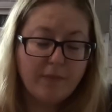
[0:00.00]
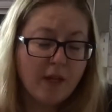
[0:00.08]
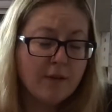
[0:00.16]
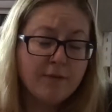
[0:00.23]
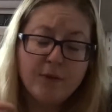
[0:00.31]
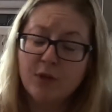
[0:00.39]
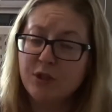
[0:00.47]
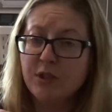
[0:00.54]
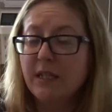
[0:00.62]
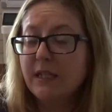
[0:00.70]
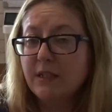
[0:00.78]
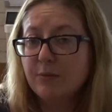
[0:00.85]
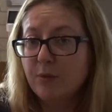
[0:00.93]

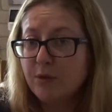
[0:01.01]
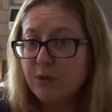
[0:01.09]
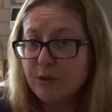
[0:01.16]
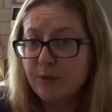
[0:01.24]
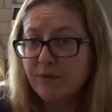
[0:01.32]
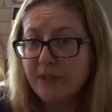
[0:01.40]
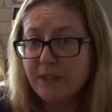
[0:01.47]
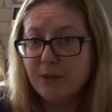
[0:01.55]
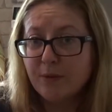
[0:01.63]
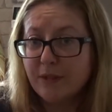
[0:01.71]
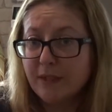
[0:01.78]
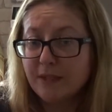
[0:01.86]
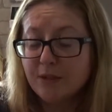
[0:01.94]
Unfortunately, she won't do a video
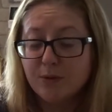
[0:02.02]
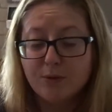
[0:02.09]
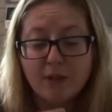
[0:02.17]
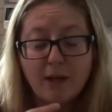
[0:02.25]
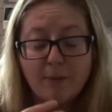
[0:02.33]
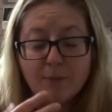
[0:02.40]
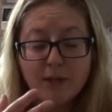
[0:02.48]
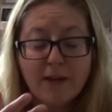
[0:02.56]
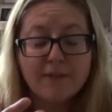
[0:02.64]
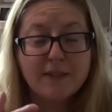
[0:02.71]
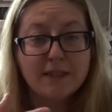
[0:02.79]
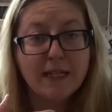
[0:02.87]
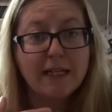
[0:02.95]
with us, so I'm going to have
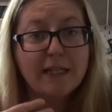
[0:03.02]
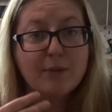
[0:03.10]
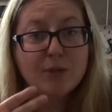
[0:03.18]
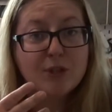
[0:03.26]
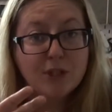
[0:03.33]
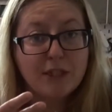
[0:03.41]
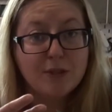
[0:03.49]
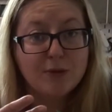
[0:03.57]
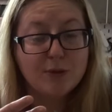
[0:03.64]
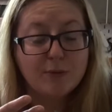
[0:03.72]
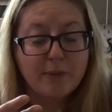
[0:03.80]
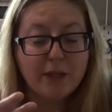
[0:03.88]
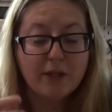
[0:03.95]
to tell you what she
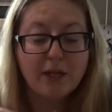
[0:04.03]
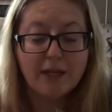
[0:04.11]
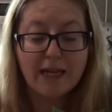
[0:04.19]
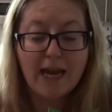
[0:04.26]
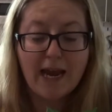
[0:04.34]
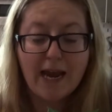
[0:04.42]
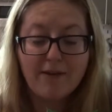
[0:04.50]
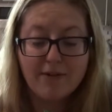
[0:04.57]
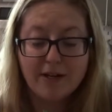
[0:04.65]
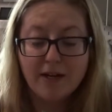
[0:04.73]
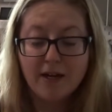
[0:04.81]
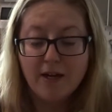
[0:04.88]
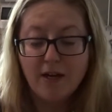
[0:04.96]
told me on her care
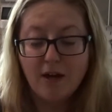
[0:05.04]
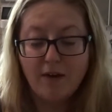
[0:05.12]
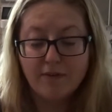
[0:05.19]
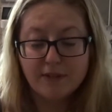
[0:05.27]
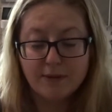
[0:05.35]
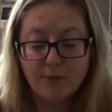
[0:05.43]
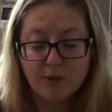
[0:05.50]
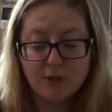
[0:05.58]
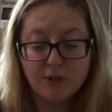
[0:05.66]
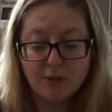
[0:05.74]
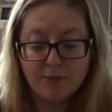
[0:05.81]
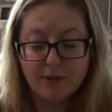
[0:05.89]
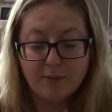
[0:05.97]
and obviously what to
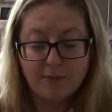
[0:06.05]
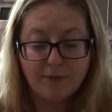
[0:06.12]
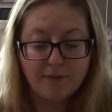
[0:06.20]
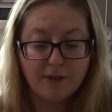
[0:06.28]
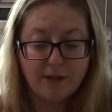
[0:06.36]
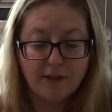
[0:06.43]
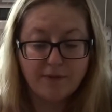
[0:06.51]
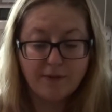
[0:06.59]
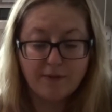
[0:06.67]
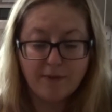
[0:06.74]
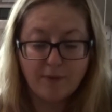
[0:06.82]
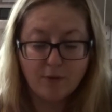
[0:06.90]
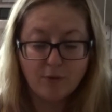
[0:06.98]
do with them if you've
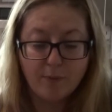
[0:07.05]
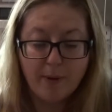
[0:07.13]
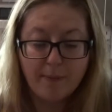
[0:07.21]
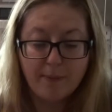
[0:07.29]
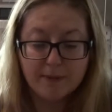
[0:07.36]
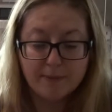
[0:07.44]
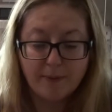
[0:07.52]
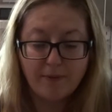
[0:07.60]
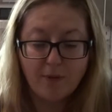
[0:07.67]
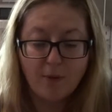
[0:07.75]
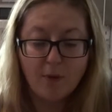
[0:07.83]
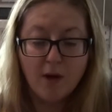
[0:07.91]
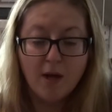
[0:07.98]
never grown peppers
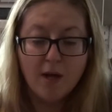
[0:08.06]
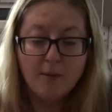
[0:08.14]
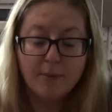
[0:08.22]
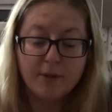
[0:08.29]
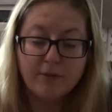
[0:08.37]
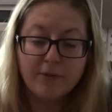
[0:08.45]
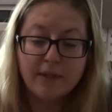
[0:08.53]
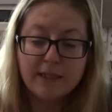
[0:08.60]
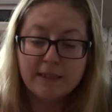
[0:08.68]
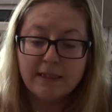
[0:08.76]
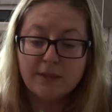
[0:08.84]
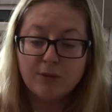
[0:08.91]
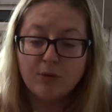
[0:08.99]
before. But the
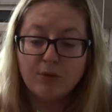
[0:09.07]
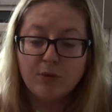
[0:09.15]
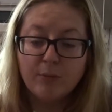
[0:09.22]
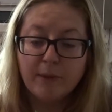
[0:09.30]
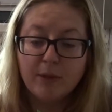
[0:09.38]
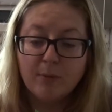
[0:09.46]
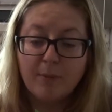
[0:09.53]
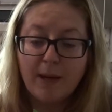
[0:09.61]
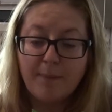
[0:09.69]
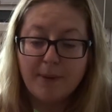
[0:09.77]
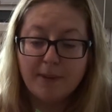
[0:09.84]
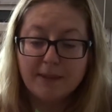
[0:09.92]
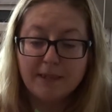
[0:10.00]
reason I don't grow my own
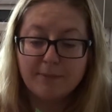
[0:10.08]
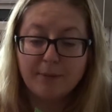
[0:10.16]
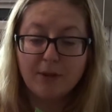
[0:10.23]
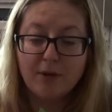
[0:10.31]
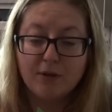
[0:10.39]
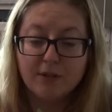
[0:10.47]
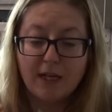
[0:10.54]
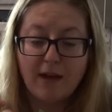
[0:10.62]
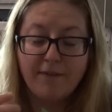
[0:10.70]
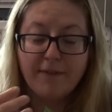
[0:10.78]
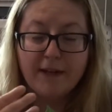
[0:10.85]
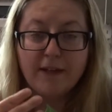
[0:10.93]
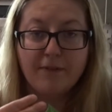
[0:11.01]
peppers is because I
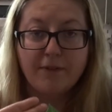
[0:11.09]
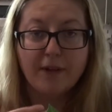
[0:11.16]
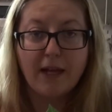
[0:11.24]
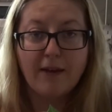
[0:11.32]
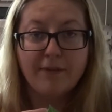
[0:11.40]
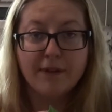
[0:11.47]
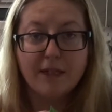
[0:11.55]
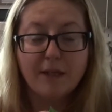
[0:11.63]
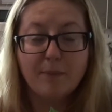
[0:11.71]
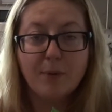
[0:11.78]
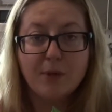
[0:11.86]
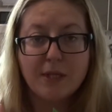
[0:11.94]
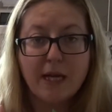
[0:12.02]
find for the effort that you
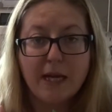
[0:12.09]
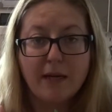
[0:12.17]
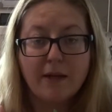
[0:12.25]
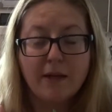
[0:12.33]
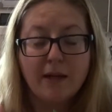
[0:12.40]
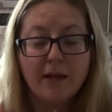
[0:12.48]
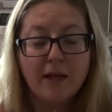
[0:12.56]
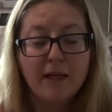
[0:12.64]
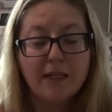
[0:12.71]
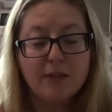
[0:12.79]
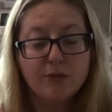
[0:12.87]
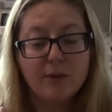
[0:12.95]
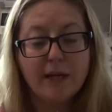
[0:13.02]
put in,
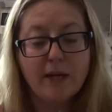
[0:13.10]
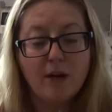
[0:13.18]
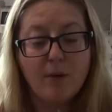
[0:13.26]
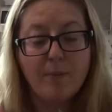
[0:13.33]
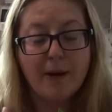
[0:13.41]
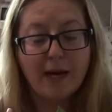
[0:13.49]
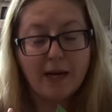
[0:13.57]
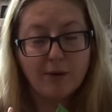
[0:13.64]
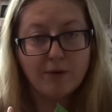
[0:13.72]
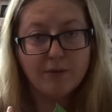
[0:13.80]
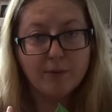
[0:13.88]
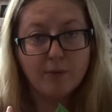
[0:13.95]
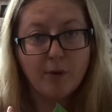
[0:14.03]
you don't get a lot back out
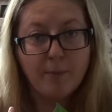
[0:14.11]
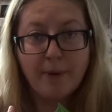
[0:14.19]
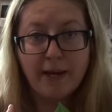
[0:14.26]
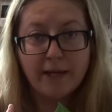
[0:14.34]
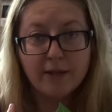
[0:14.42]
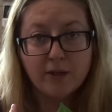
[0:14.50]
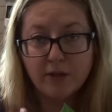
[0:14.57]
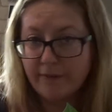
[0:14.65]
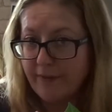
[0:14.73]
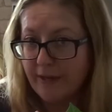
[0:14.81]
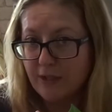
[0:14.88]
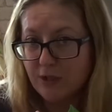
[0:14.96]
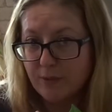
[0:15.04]
of them compared to other
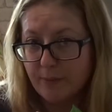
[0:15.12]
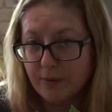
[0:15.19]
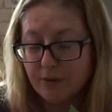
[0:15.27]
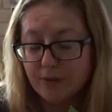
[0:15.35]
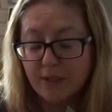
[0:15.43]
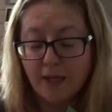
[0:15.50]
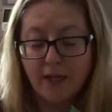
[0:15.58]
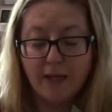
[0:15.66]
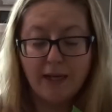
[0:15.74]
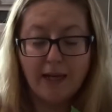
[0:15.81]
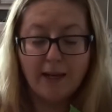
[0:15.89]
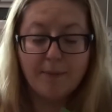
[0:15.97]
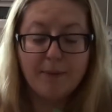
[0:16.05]
vegetables.
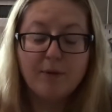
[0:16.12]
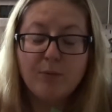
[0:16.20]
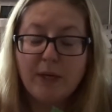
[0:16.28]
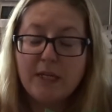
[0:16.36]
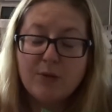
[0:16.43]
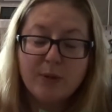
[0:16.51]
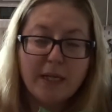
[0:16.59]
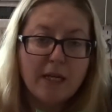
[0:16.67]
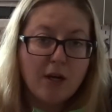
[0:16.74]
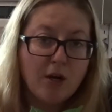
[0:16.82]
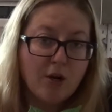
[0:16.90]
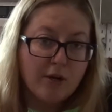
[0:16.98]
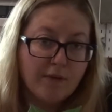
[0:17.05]
And we don't eat
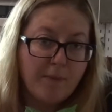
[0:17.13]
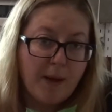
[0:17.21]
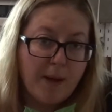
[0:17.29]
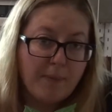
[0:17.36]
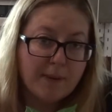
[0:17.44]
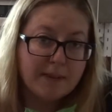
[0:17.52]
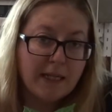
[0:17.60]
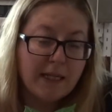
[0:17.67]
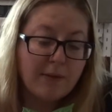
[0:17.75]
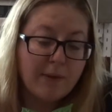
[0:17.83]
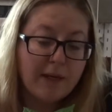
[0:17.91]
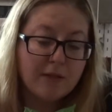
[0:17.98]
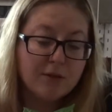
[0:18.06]
a lot of peppers
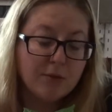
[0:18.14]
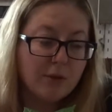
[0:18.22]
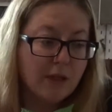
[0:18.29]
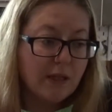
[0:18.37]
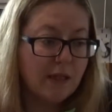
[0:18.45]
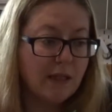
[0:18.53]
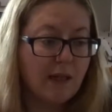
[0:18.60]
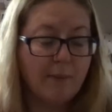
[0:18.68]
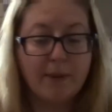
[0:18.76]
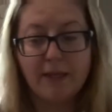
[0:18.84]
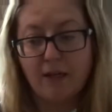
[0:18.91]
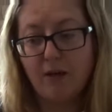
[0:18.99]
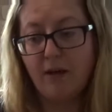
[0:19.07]
anyway, so I
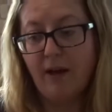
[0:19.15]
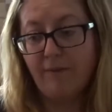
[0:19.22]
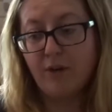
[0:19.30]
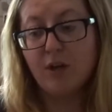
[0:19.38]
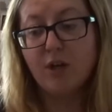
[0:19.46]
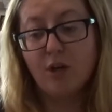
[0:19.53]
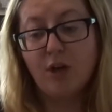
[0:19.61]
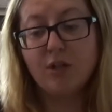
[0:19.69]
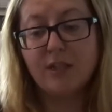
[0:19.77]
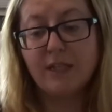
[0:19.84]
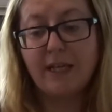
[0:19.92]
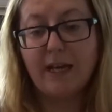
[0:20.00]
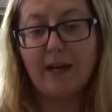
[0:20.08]
mean, I've got a lot
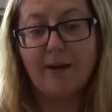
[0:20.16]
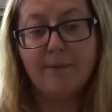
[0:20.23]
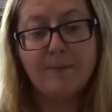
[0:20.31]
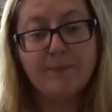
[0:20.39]
here.